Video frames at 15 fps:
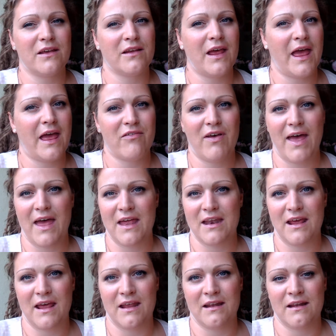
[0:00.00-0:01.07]
have had
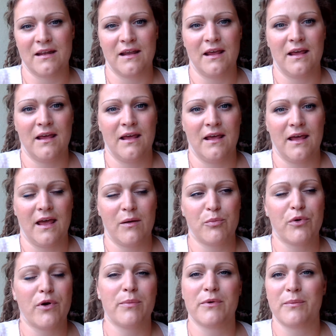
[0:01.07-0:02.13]
a
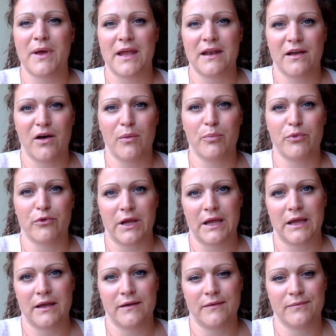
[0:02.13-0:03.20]
problematic
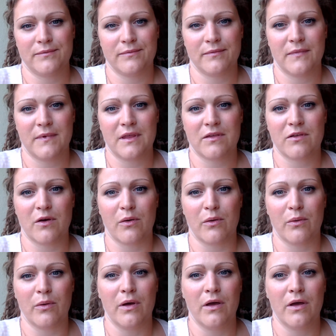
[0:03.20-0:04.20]
upbringing. So